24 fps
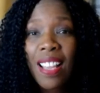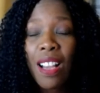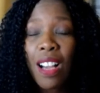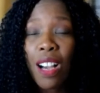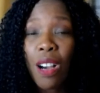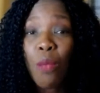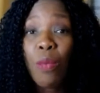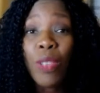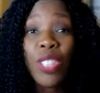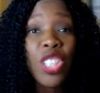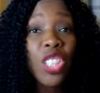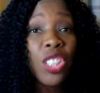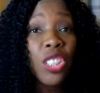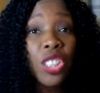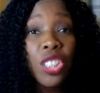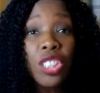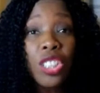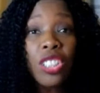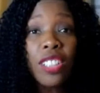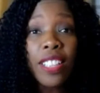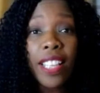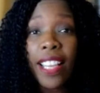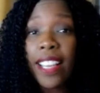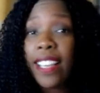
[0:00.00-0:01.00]
And when you're
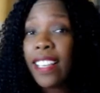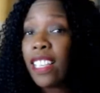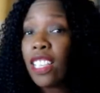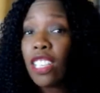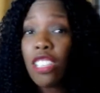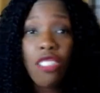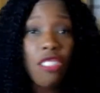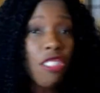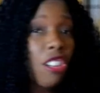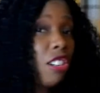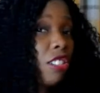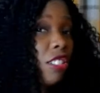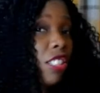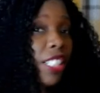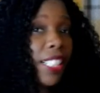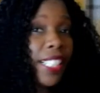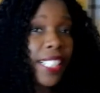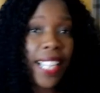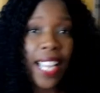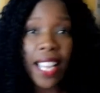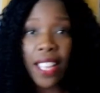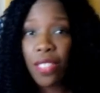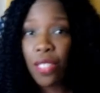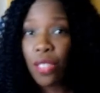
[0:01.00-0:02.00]
lurking, you're not going to
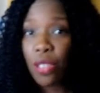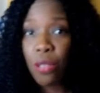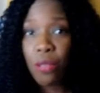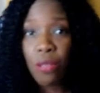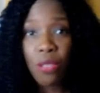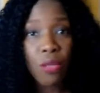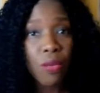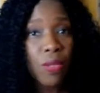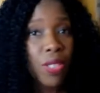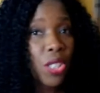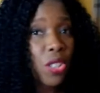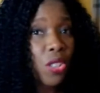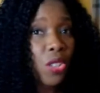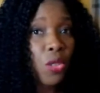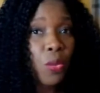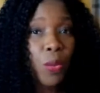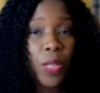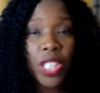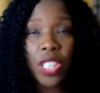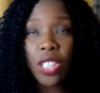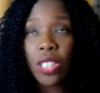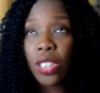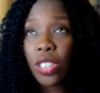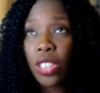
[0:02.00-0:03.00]
get those results.
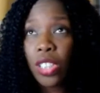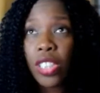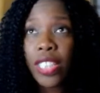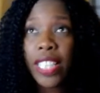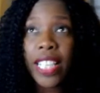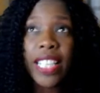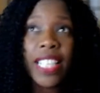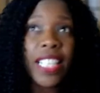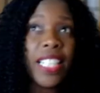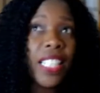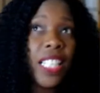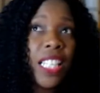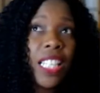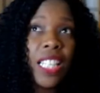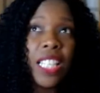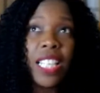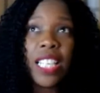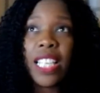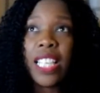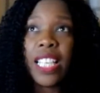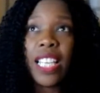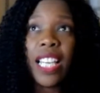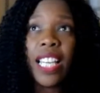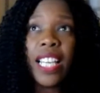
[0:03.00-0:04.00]
When you're lurking and you're
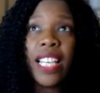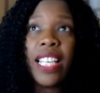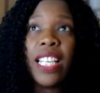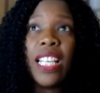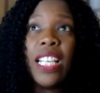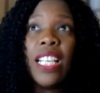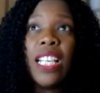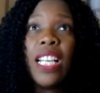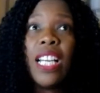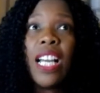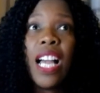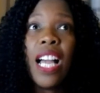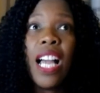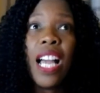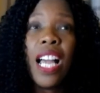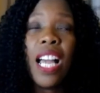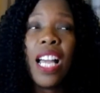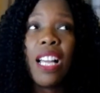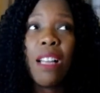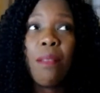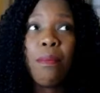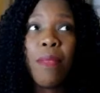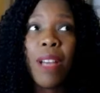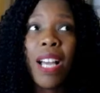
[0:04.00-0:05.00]
thinking,
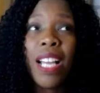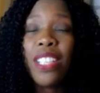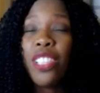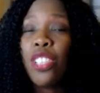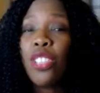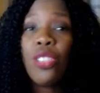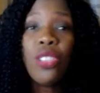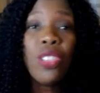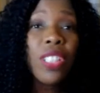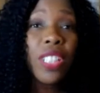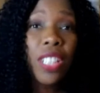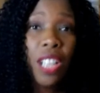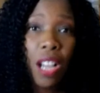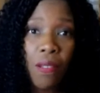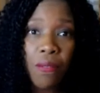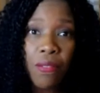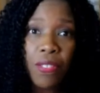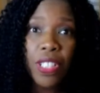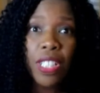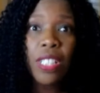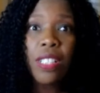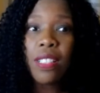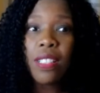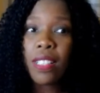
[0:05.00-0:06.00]
I know
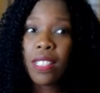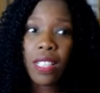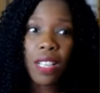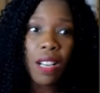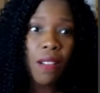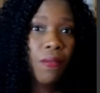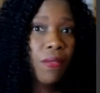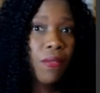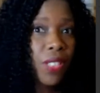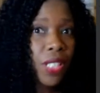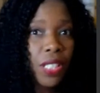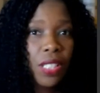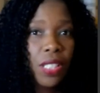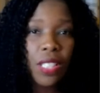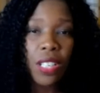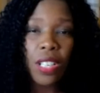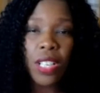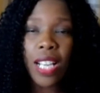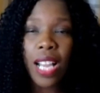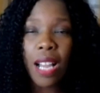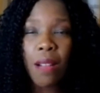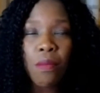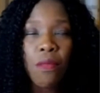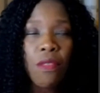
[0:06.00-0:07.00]
confidence on
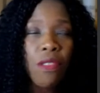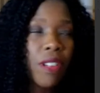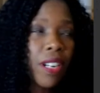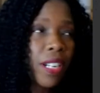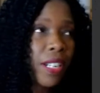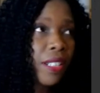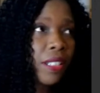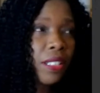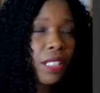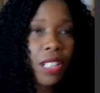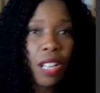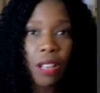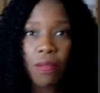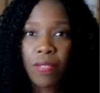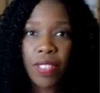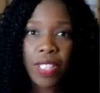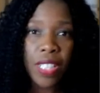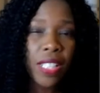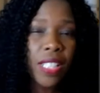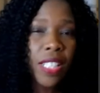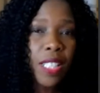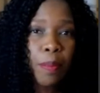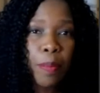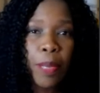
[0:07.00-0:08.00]
camera and
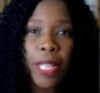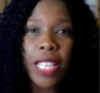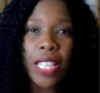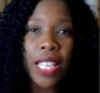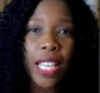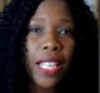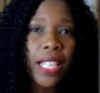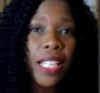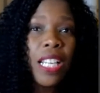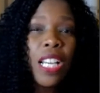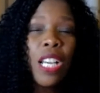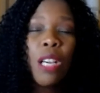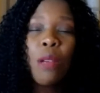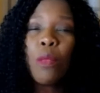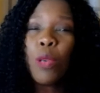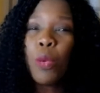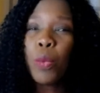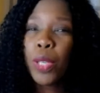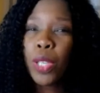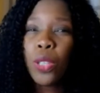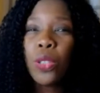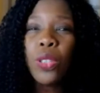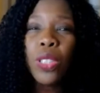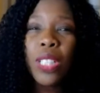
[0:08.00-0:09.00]
confident speaking, but
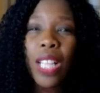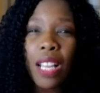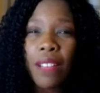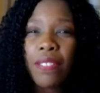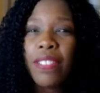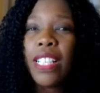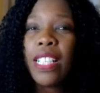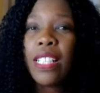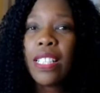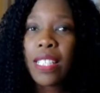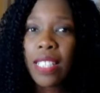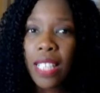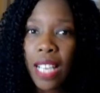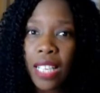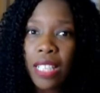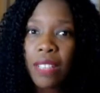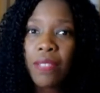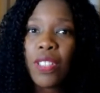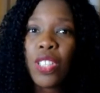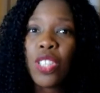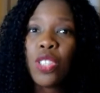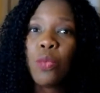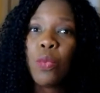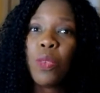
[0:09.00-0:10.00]
we all have it inside of
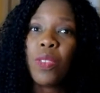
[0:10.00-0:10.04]
us.